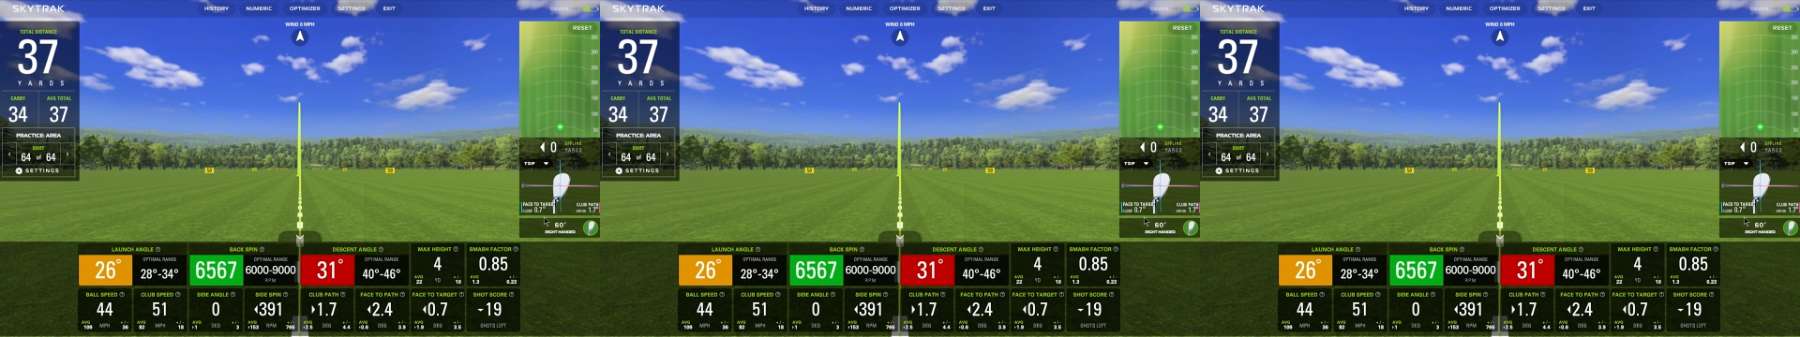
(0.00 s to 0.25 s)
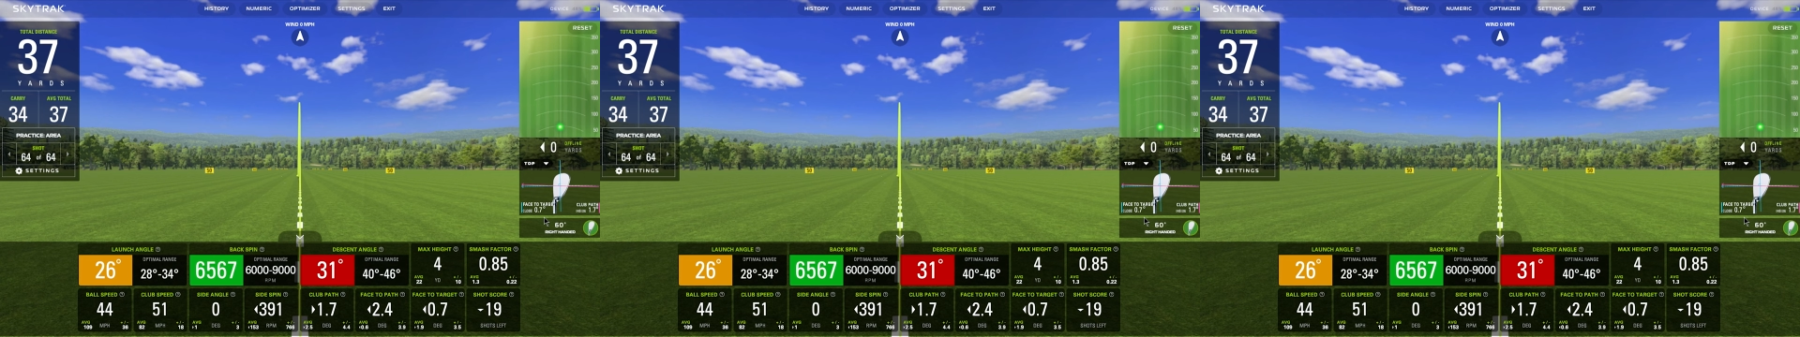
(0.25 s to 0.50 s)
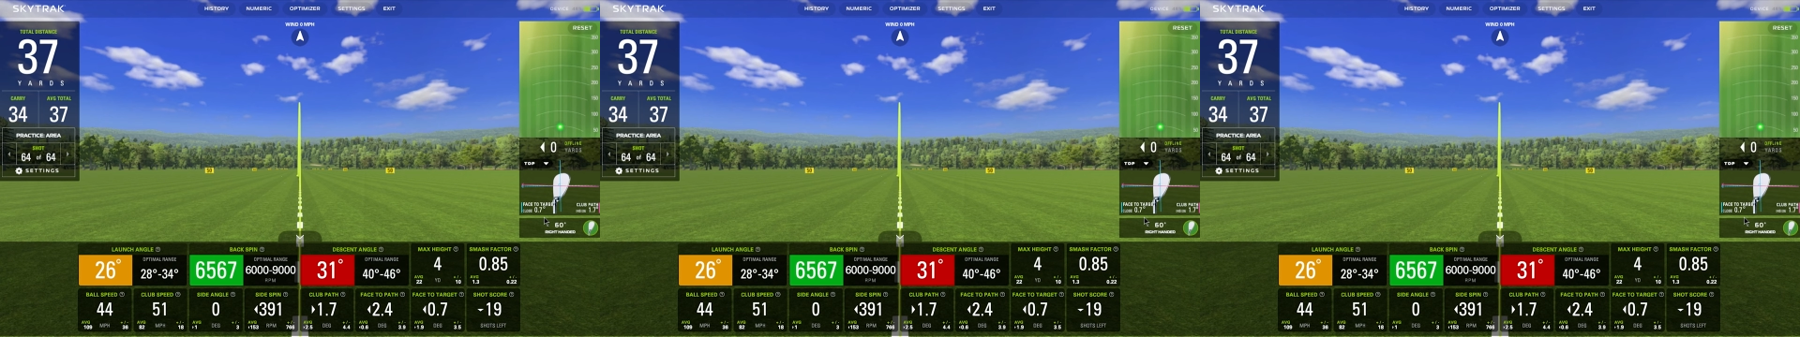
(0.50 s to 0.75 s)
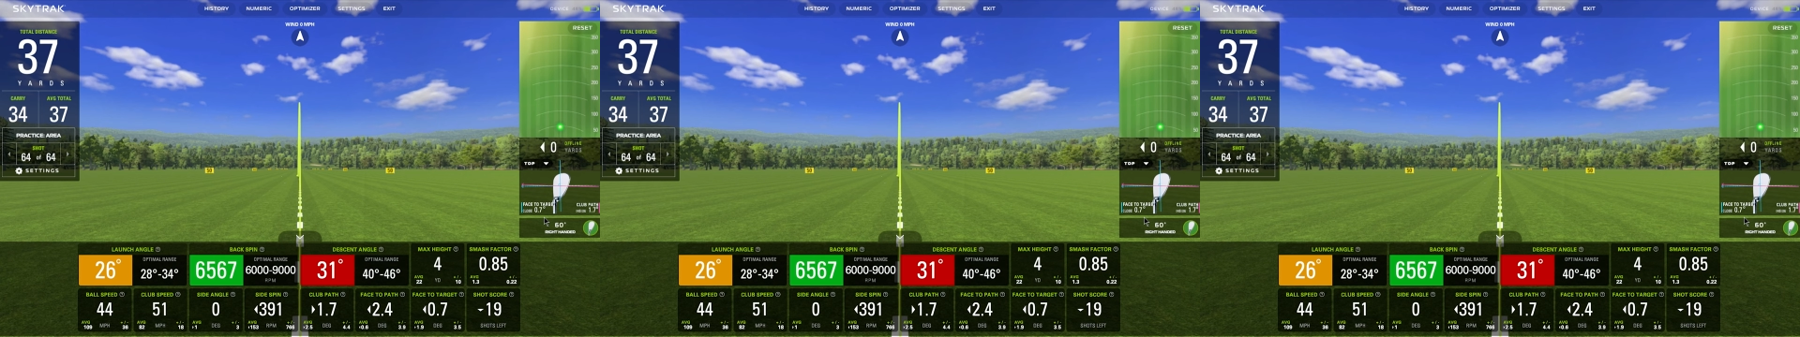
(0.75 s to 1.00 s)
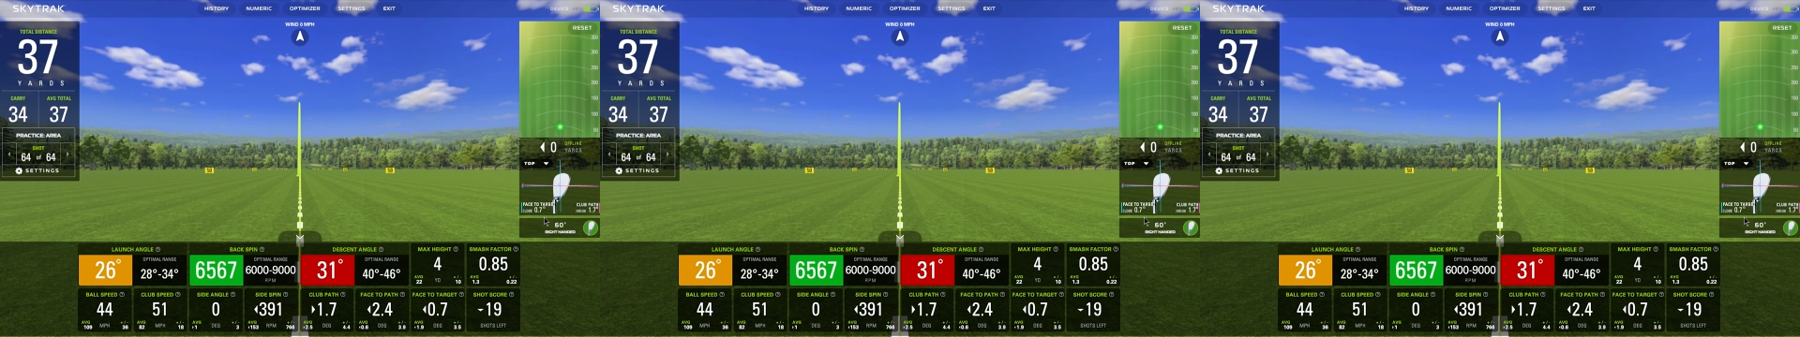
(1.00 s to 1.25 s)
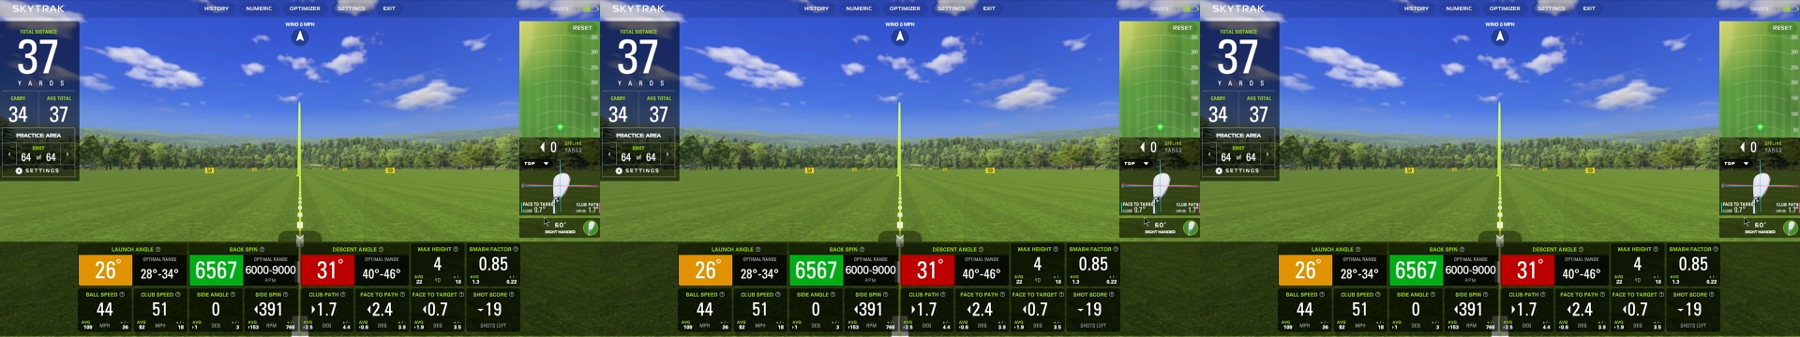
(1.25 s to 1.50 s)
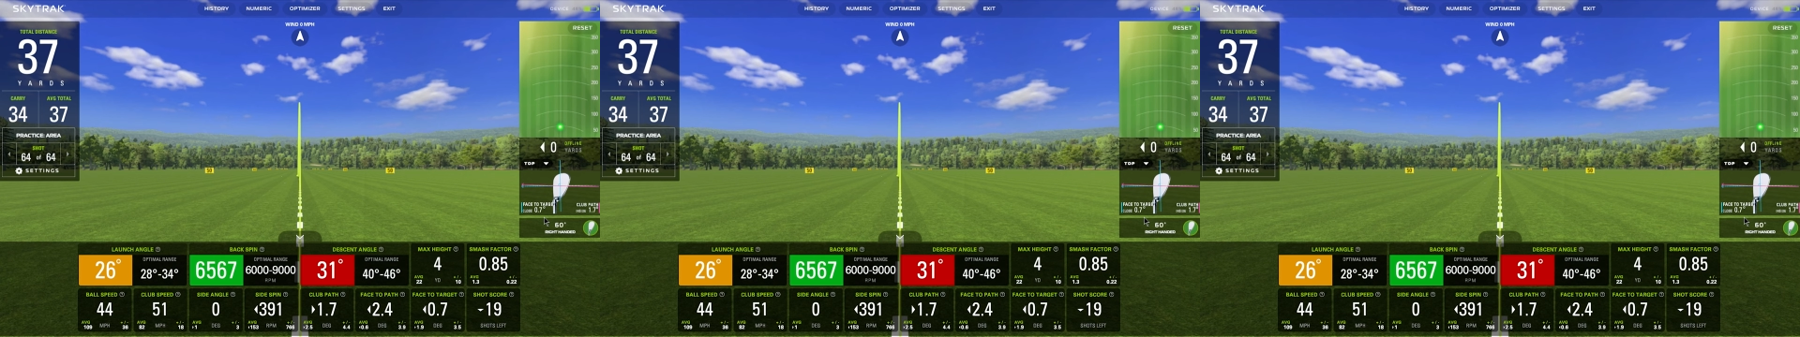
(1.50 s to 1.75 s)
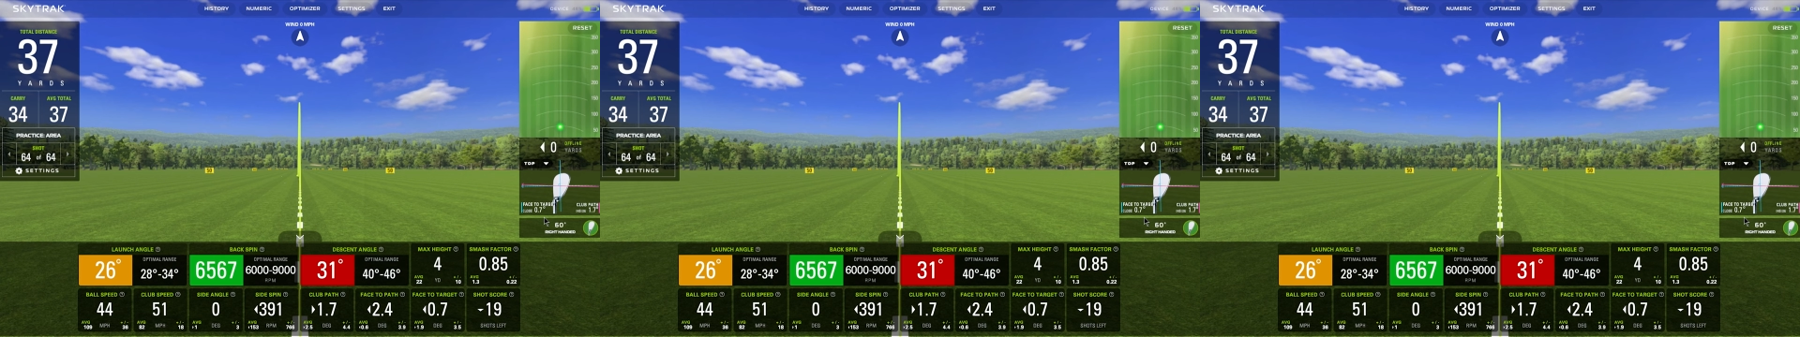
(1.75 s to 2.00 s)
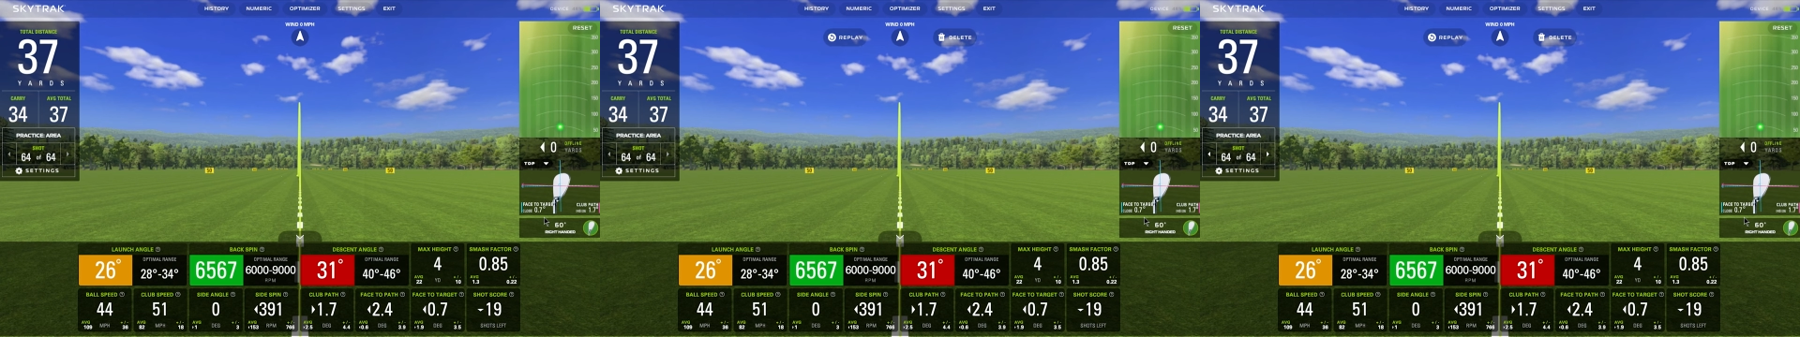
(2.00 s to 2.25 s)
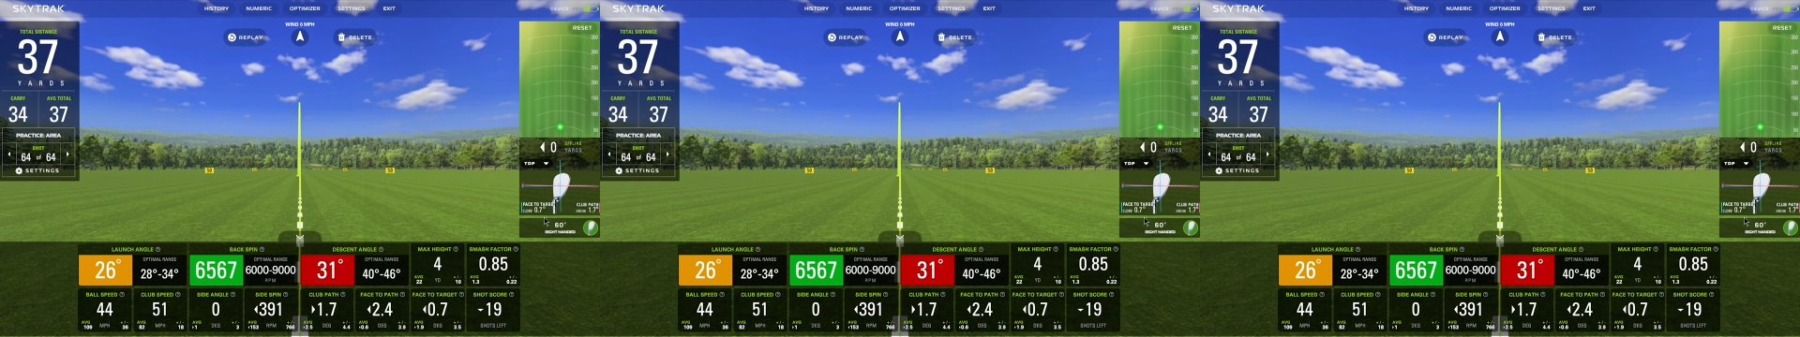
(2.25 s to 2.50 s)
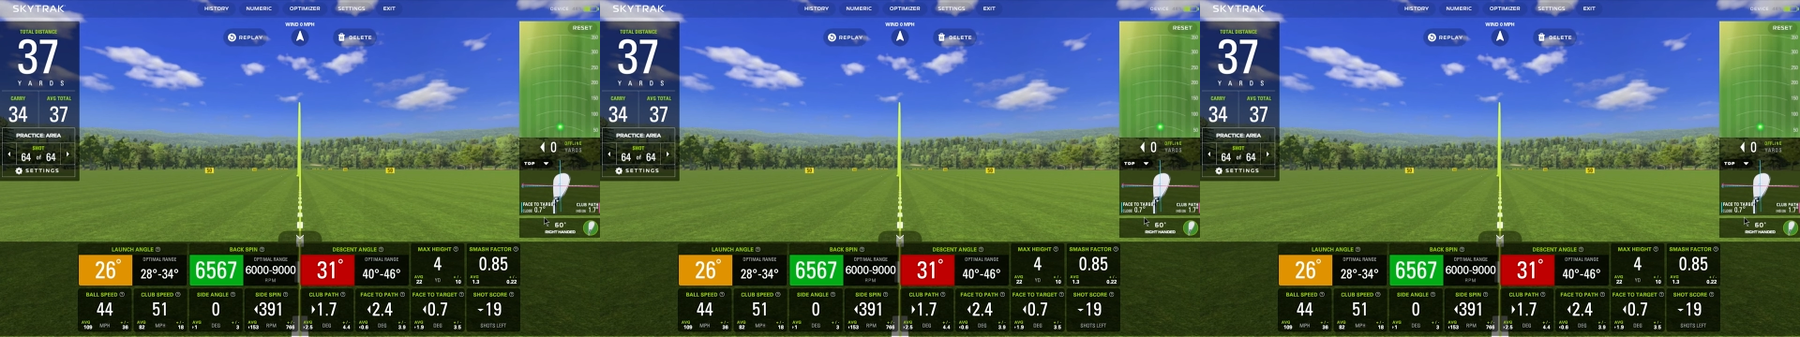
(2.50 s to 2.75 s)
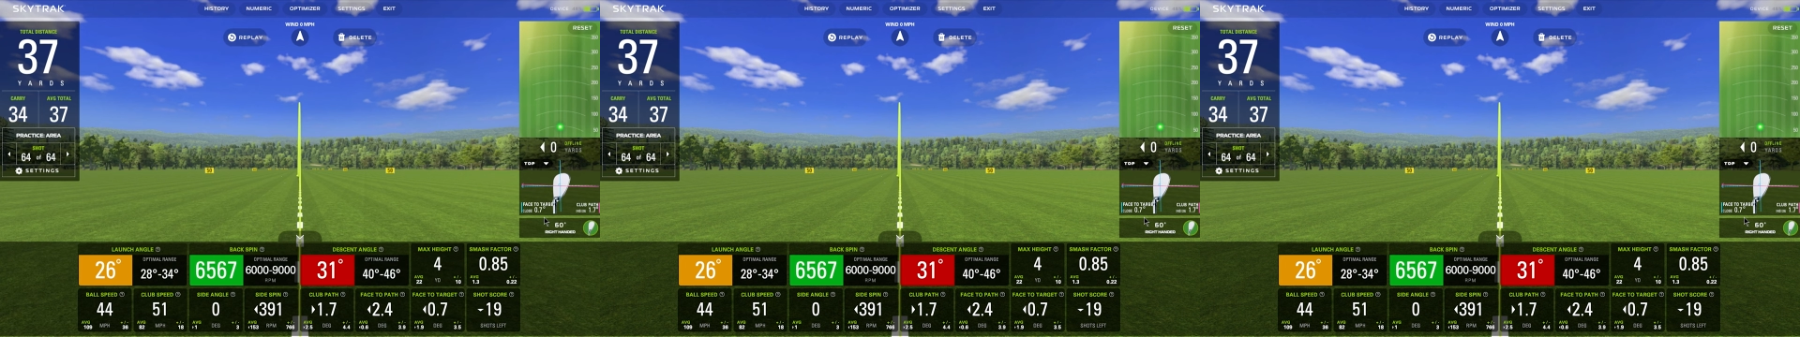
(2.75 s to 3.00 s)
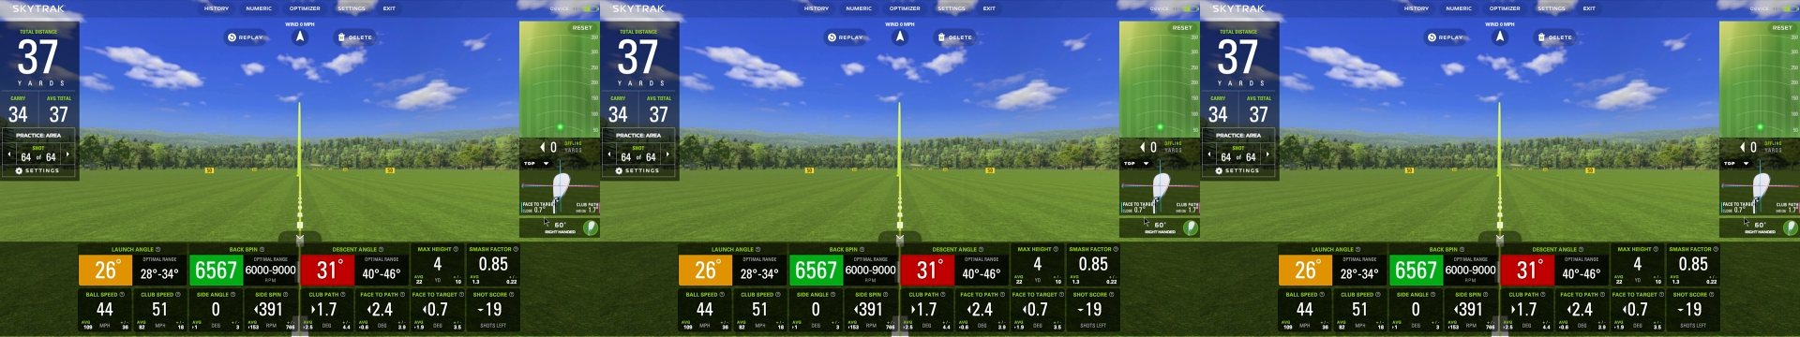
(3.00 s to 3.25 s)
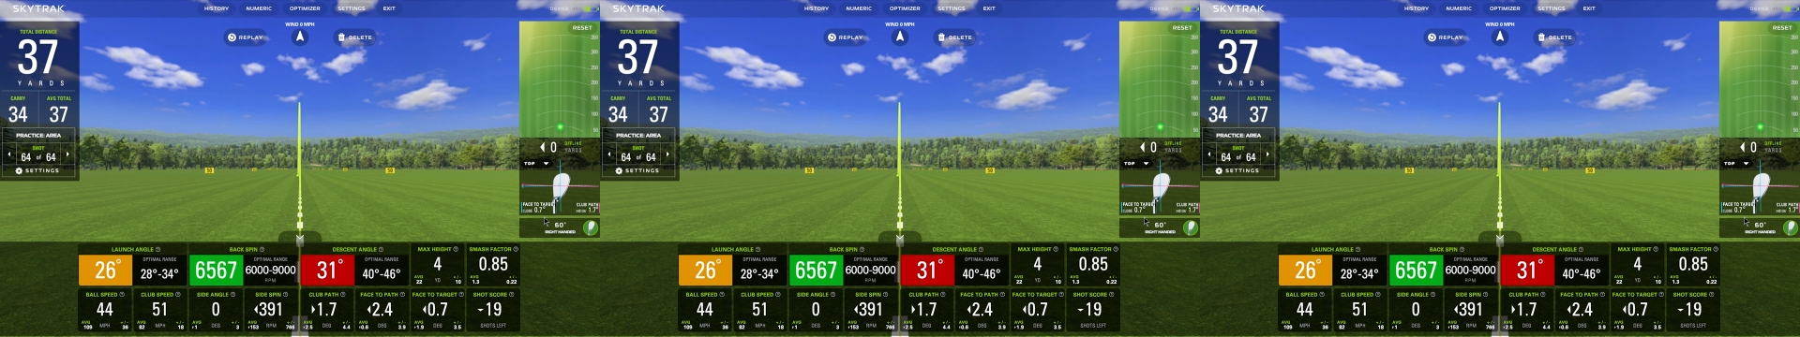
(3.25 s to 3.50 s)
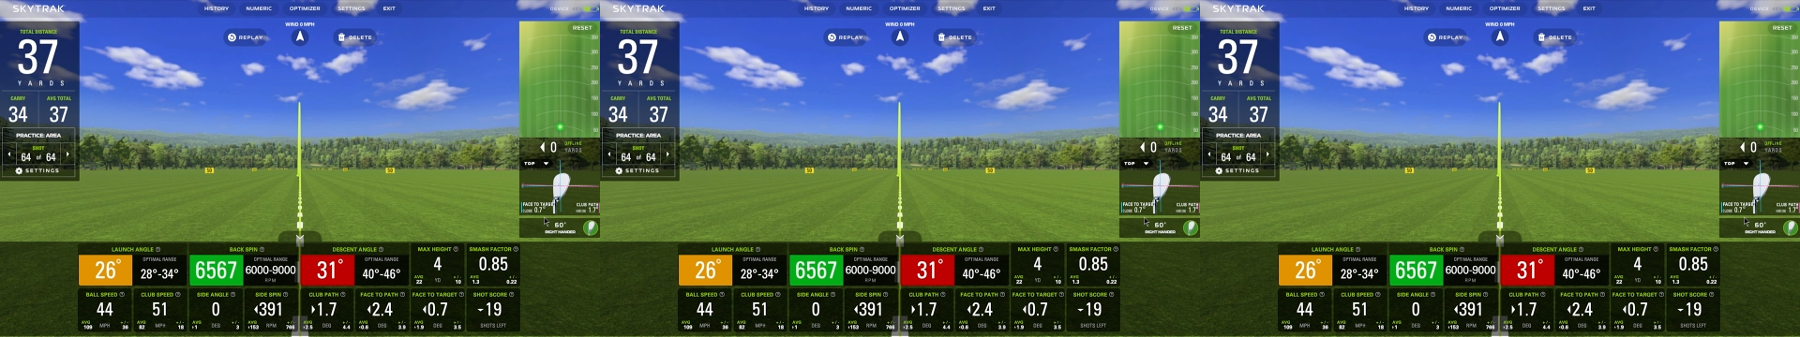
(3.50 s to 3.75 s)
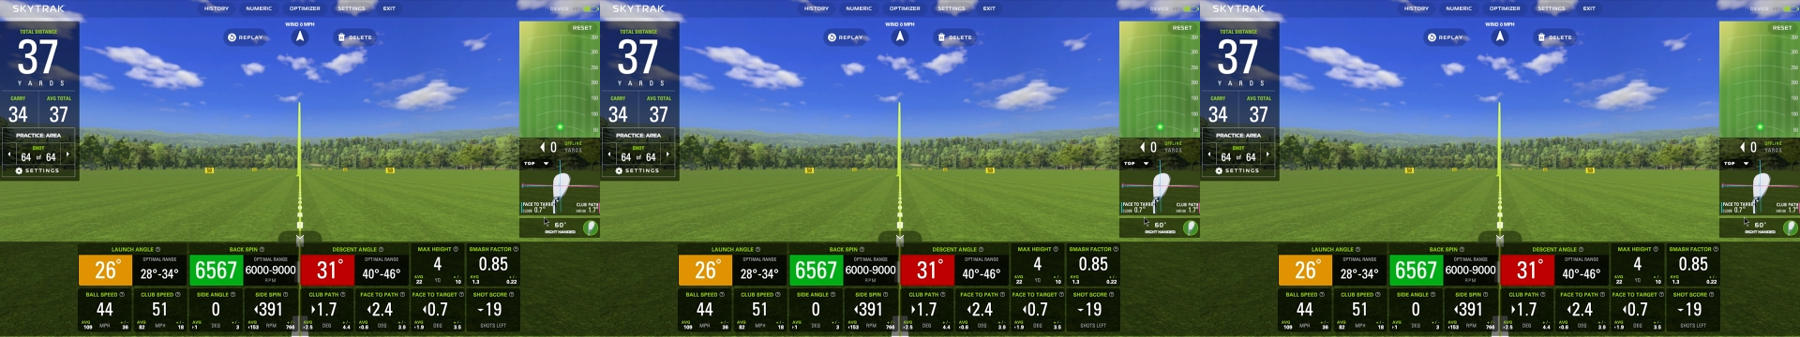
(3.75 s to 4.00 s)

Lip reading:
No face is visible, so there are no lips to read.